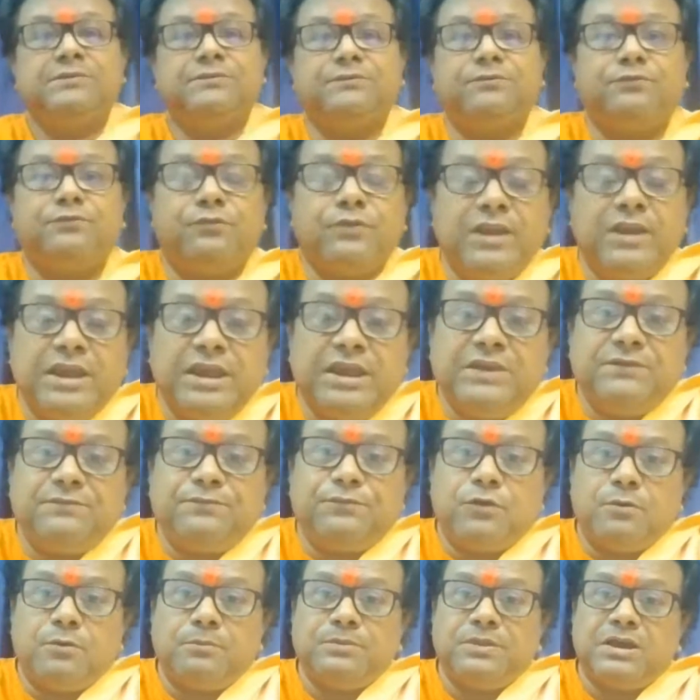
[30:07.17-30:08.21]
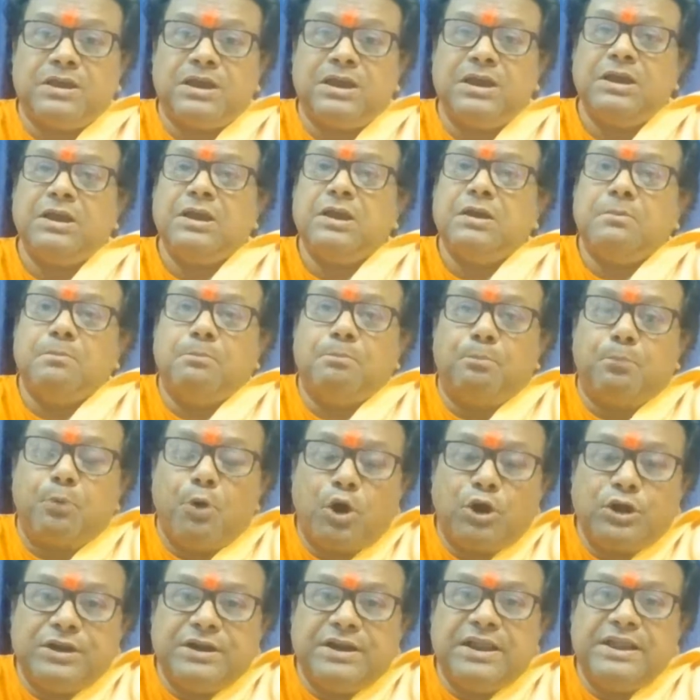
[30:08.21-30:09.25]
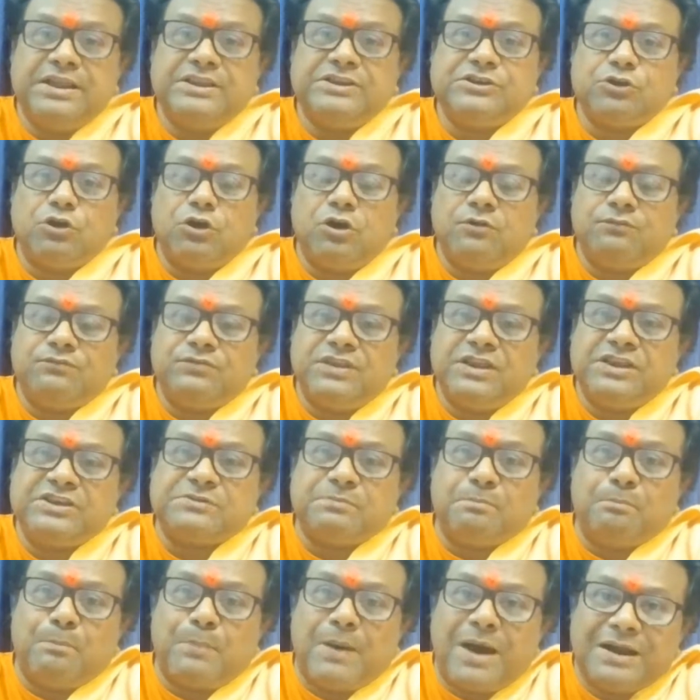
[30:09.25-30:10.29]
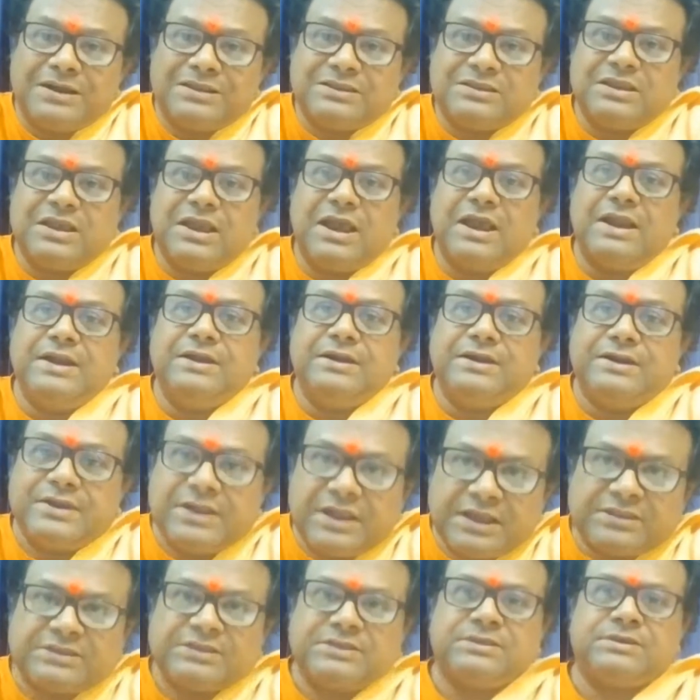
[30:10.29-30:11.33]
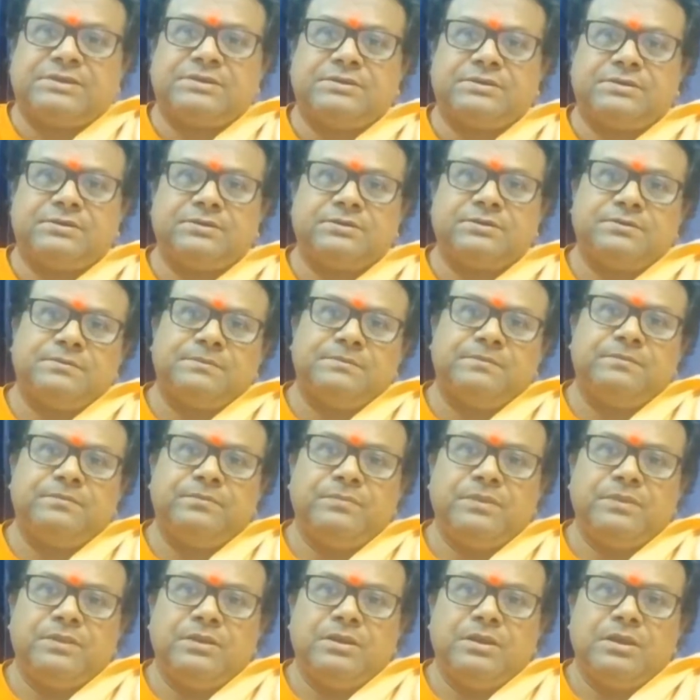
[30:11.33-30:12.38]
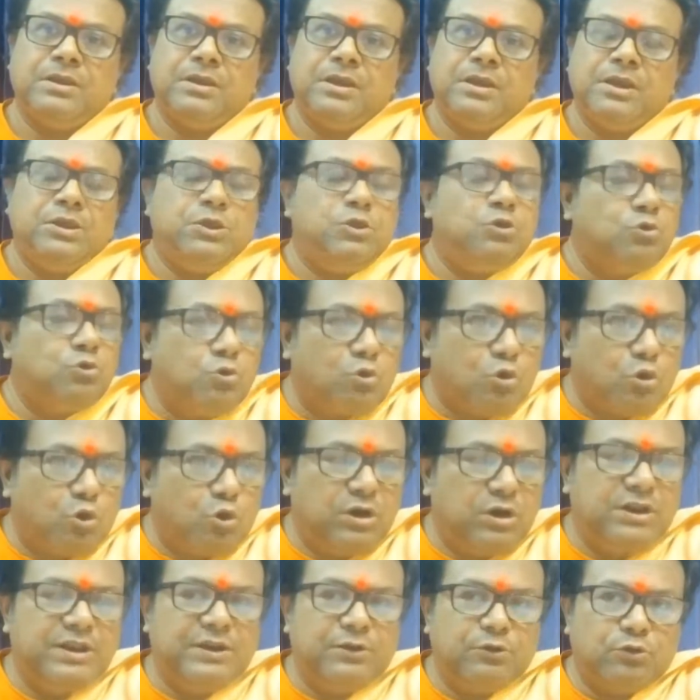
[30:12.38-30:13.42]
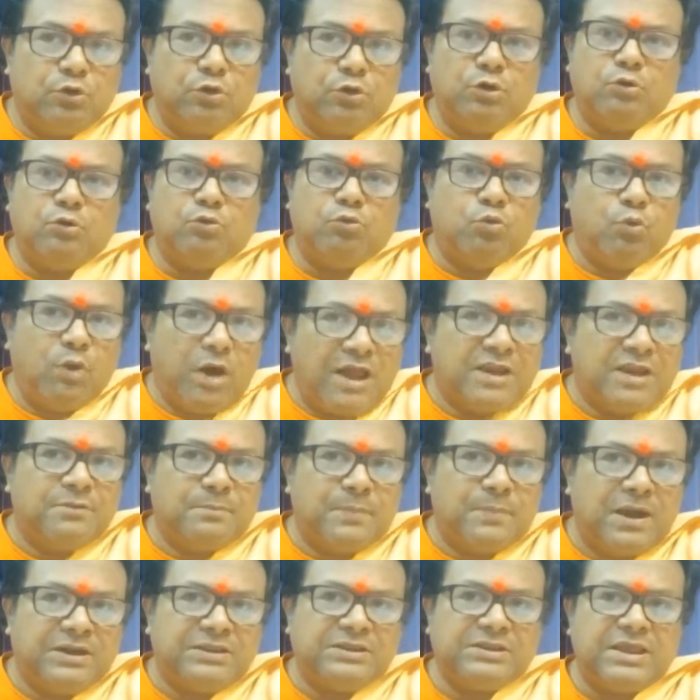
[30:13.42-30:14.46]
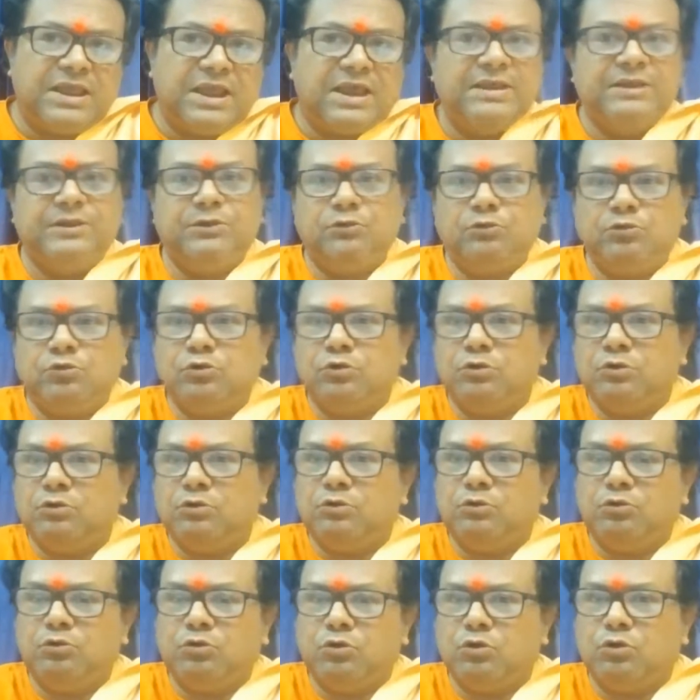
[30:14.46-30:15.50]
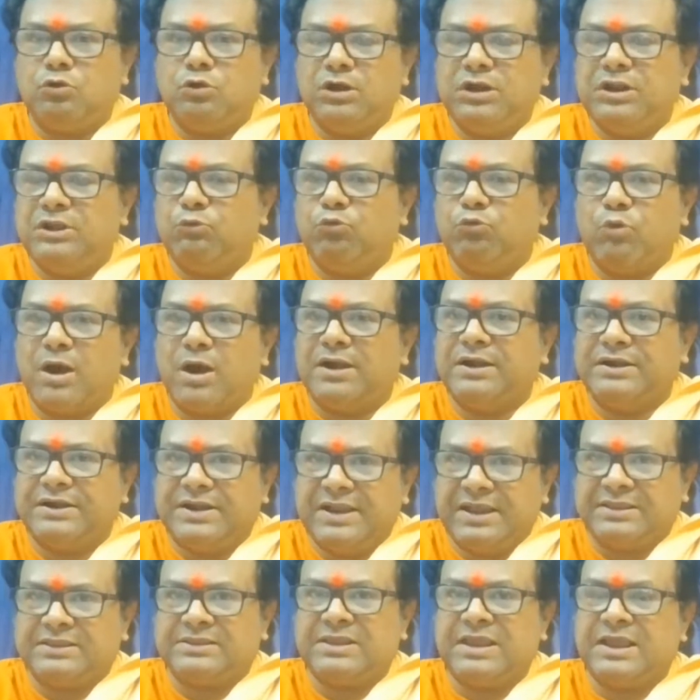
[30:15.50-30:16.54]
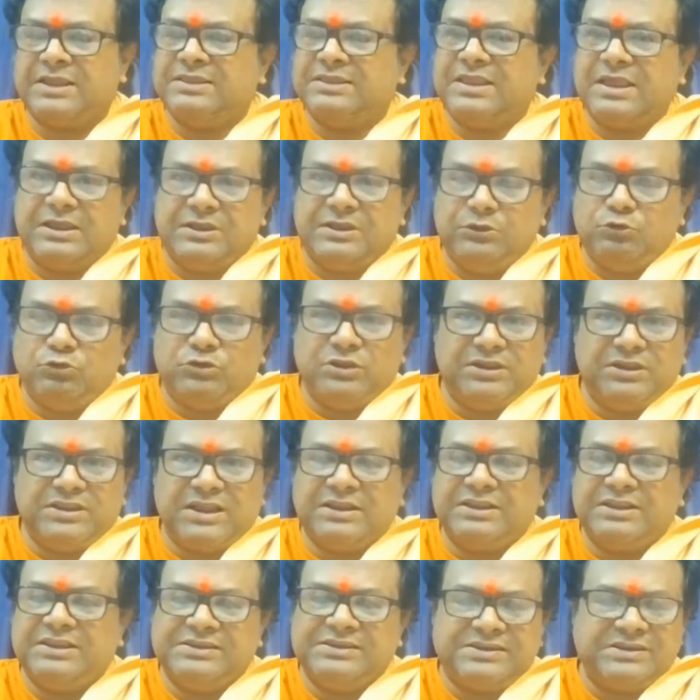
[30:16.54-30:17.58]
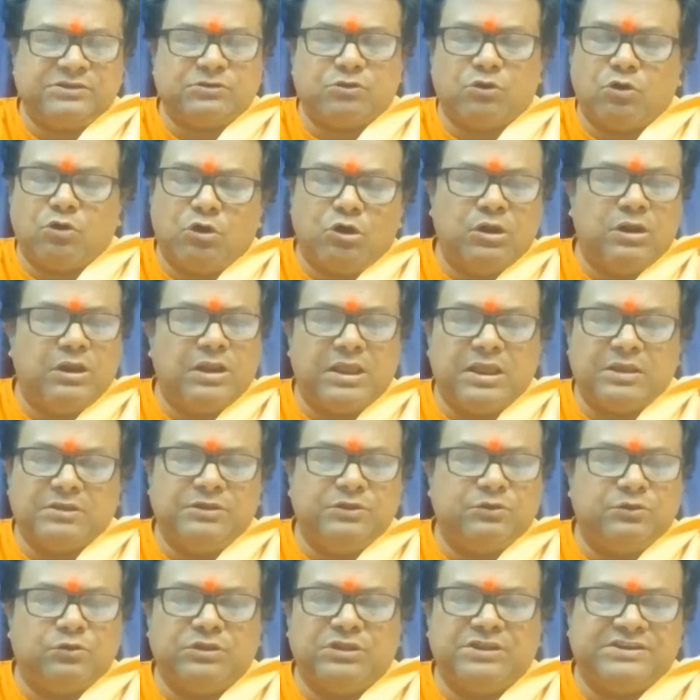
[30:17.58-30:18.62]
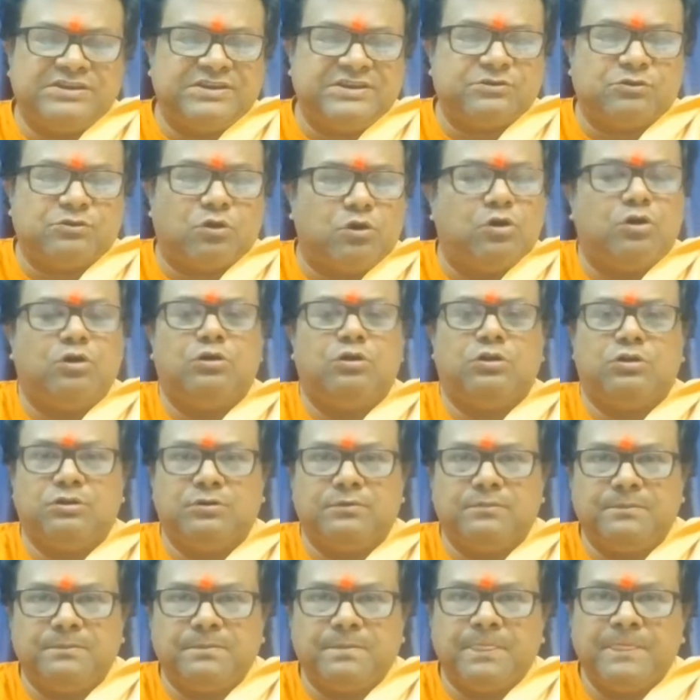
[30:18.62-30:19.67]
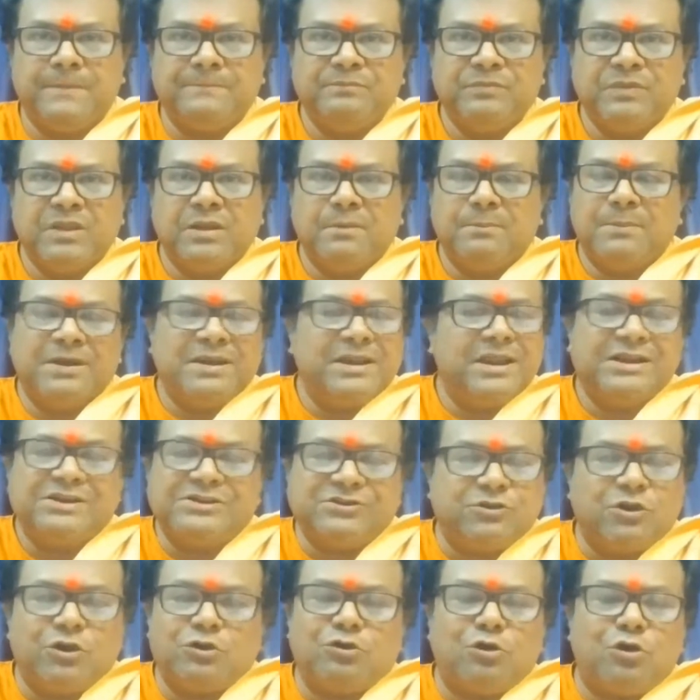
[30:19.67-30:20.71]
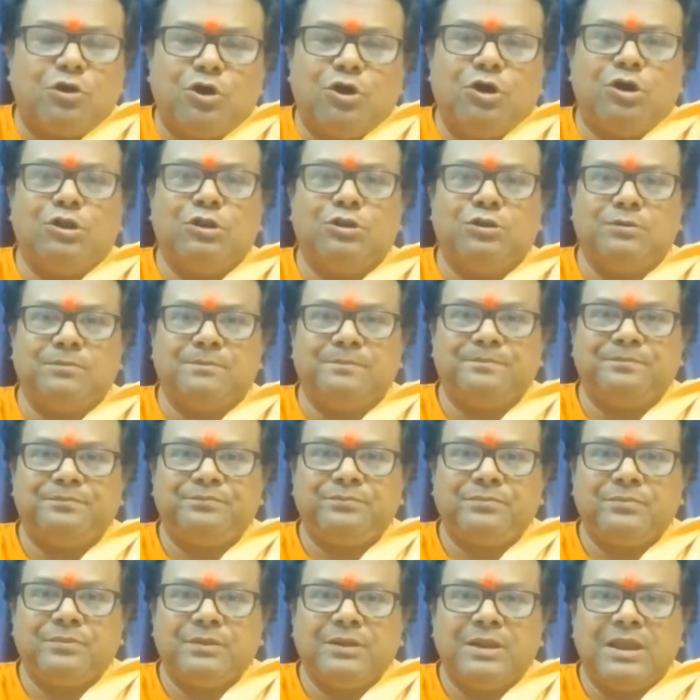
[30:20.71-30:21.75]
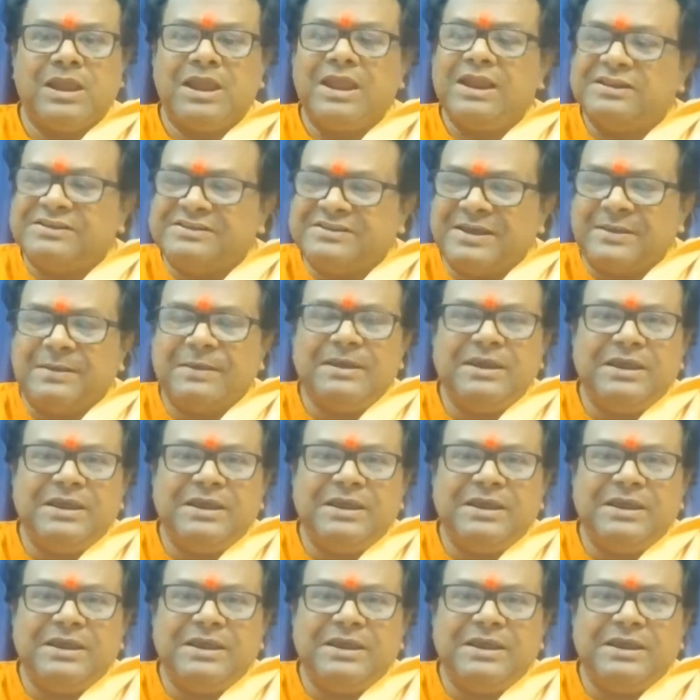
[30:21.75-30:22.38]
free from the bondage of this birth and death. You only know one birth and you know only one death, and you think that this is all, this is all, but it's not all. It's